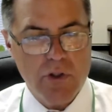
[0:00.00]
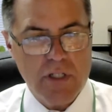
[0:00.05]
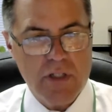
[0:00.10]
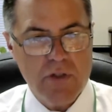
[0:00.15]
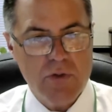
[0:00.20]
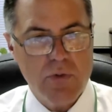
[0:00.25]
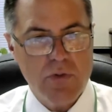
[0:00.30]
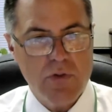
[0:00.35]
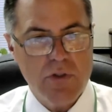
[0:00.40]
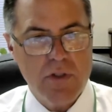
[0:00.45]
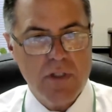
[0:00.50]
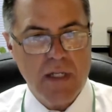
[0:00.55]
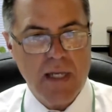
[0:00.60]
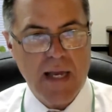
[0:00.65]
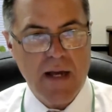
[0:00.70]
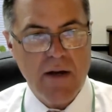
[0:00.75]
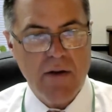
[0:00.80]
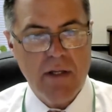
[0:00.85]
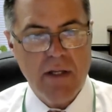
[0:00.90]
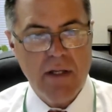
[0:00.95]
central to the
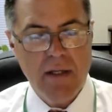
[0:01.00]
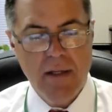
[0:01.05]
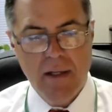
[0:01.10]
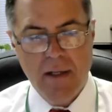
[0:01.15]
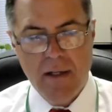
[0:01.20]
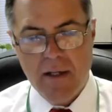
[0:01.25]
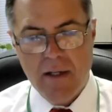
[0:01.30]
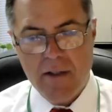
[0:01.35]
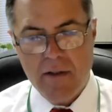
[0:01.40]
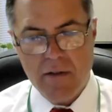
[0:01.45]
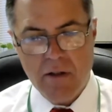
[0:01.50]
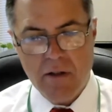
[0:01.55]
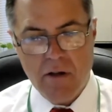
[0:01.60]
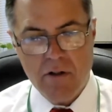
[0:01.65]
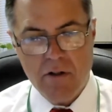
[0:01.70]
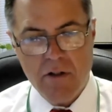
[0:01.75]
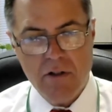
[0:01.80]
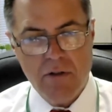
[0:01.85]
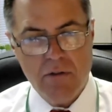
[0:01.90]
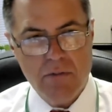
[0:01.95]
county in the
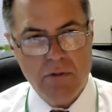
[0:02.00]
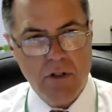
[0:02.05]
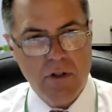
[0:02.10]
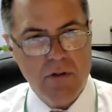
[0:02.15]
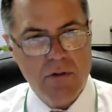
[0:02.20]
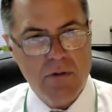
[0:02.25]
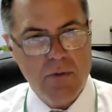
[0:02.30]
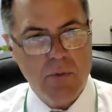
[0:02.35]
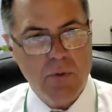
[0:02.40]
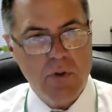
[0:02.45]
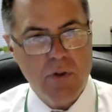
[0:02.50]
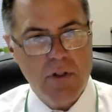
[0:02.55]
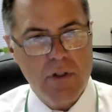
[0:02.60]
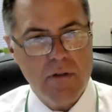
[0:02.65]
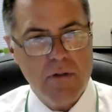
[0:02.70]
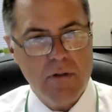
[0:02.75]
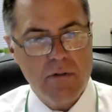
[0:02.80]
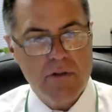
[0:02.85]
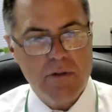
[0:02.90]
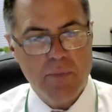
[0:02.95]
Long Hill Road to War
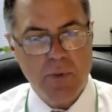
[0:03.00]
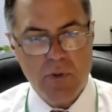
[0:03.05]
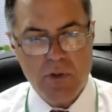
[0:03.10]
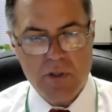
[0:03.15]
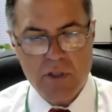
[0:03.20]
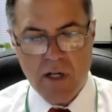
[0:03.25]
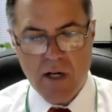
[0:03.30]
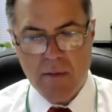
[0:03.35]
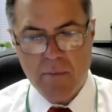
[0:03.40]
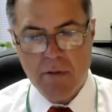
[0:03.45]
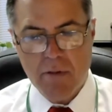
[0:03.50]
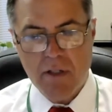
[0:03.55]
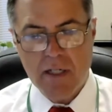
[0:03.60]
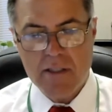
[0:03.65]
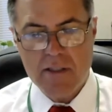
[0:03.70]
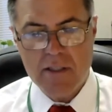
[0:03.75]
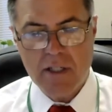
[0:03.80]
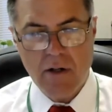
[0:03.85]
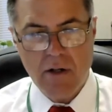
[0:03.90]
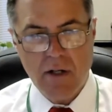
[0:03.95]
Hill Sports
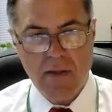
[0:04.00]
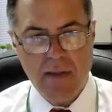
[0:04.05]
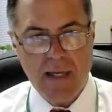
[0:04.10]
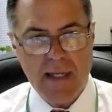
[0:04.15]
Complex area.